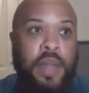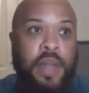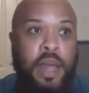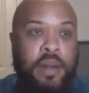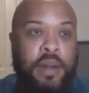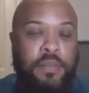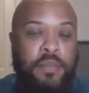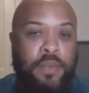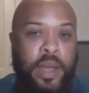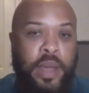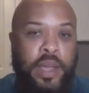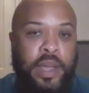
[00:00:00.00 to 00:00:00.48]
a
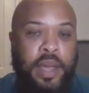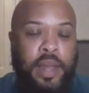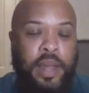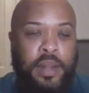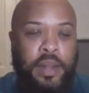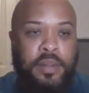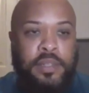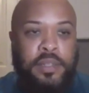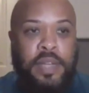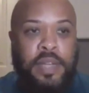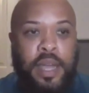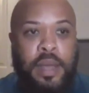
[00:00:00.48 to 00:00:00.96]
lot of white
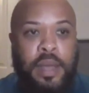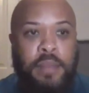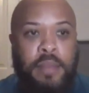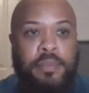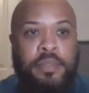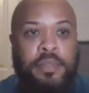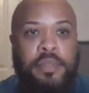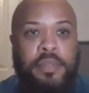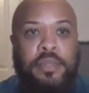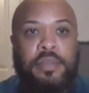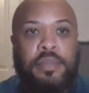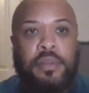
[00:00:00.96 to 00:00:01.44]
collar
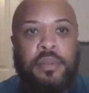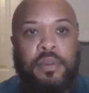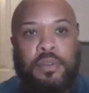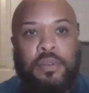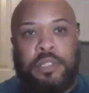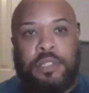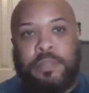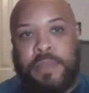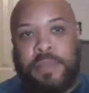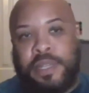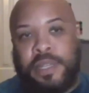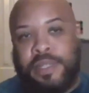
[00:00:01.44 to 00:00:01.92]
jobs,
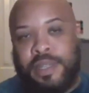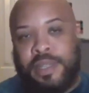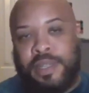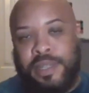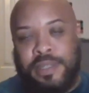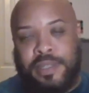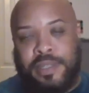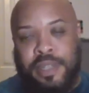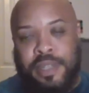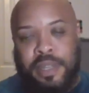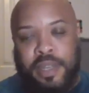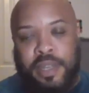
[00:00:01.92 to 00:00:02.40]

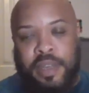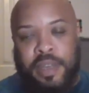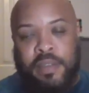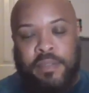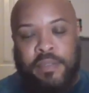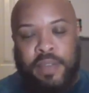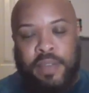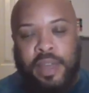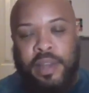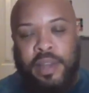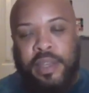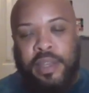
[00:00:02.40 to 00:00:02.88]
especially in
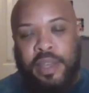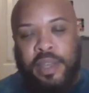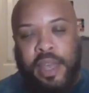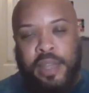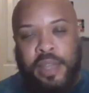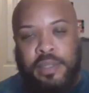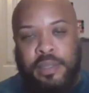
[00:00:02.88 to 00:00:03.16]
Silicon Valley,